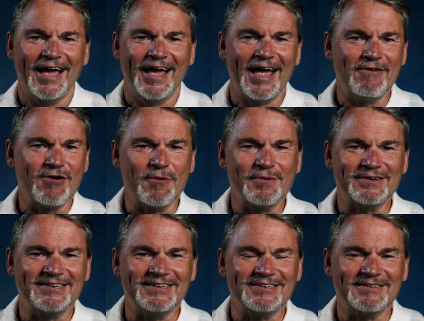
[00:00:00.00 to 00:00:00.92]

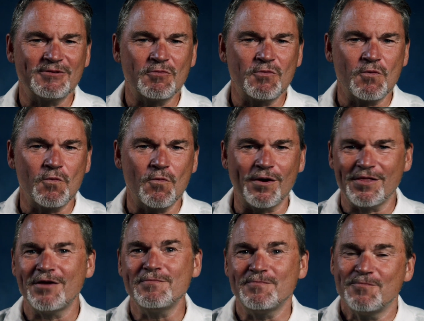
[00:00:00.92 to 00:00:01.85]
Aerobics is one of
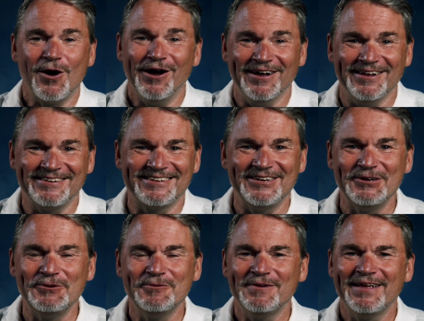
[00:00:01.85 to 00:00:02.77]
the words
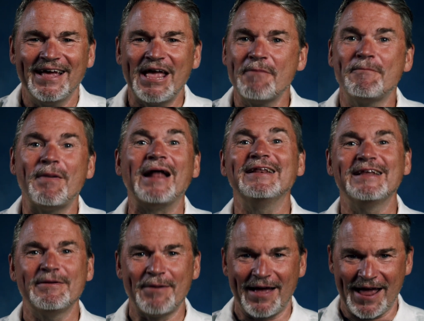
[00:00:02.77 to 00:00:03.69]
you hear
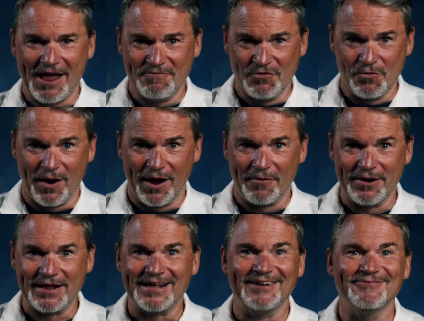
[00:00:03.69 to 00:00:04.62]
bandied about everywhere when
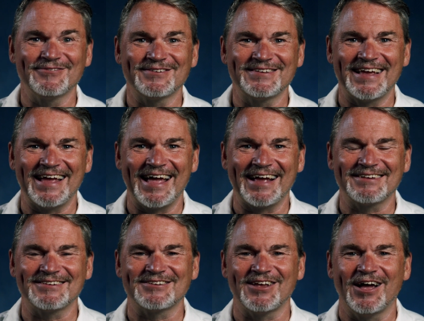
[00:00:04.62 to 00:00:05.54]
it comes to
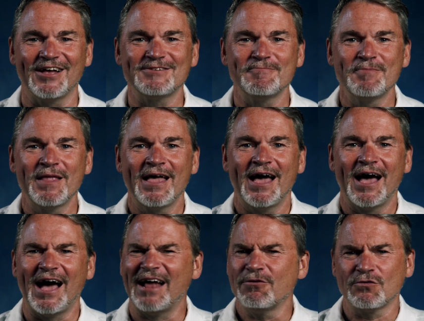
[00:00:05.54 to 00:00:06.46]
exercise,
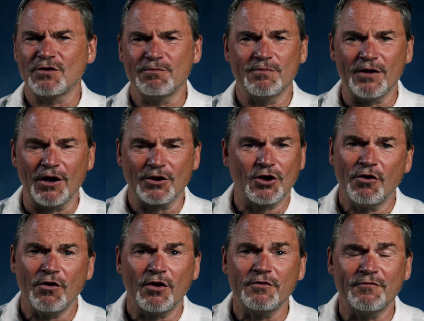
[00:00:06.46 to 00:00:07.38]
and also a
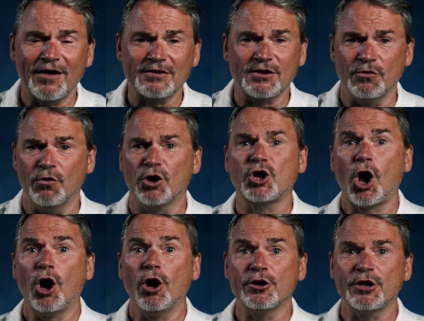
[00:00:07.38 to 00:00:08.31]
cardiovascular or
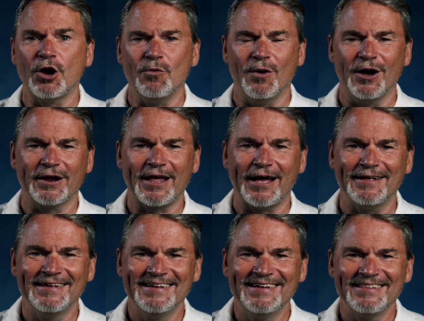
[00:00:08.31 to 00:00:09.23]
cardio workout
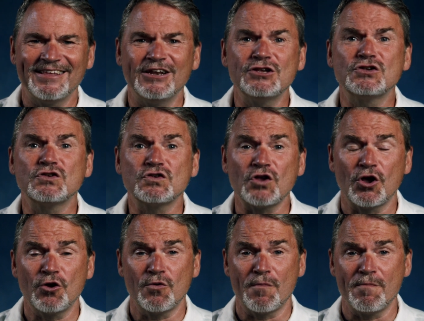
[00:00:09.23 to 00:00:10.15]
that is
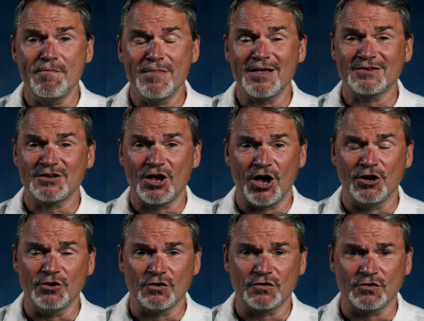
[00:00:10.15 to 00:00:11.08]
so
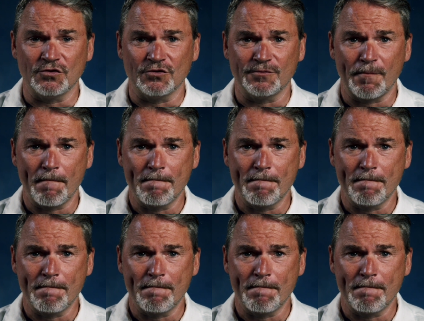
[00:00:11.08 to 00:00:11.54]
misunderstood.